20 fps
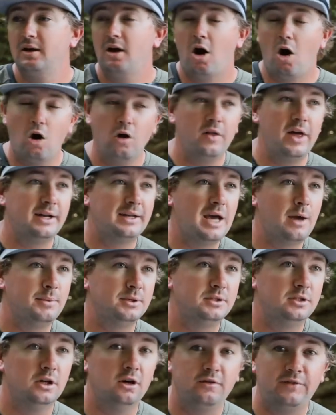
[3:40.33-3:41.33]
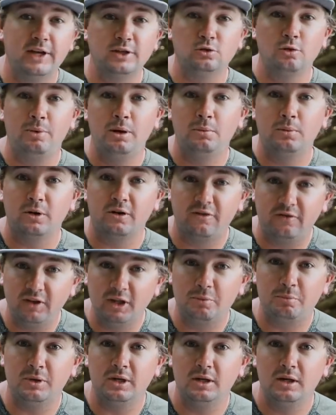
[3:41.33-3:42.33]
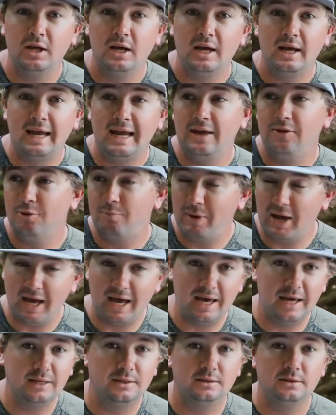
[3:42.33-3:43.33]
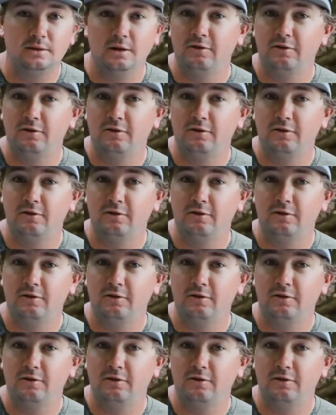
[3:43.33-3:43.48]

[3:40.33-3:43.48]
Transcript: All that type of stuff, that's what people are flipping in the pads.